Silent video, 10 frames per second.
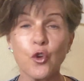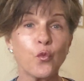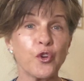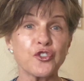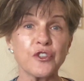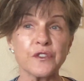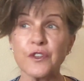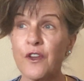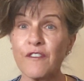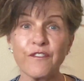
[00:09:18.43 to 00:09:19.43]
which
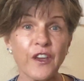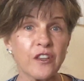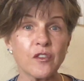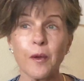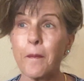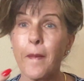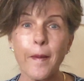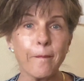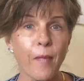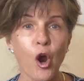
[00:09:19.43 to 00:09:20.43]
is victim,
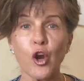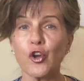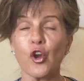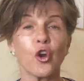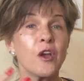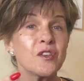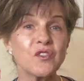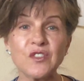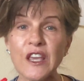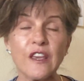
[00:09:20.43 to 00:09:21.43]
martyr,
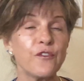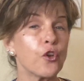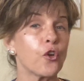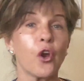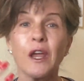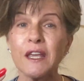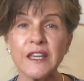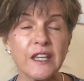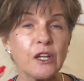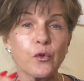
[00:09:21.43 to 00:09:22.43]
savior,
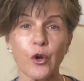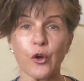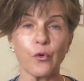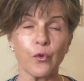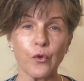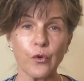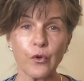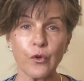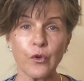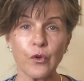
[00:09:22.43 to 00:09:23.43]
hero
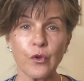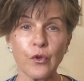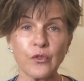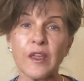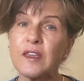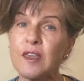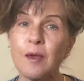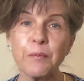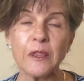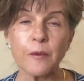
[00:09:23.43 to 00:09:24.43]
they
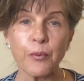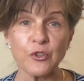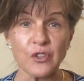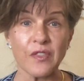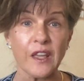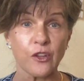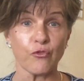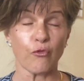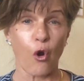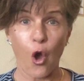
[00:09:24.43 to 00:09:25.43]
can't be the person that is
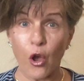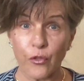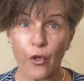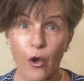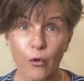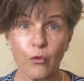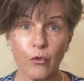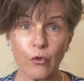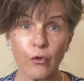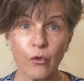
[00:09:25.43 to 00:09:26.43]
wrong, though.
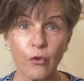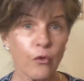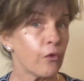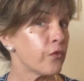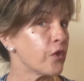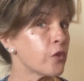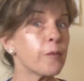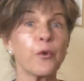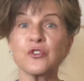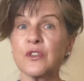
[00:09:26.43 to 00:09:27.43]
They're the
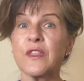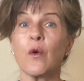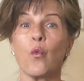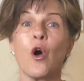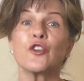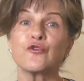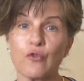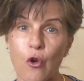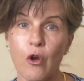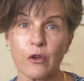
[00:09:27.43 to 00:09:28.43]
person that was
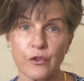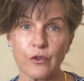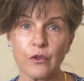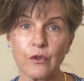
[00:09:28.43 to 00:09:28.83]
wronged.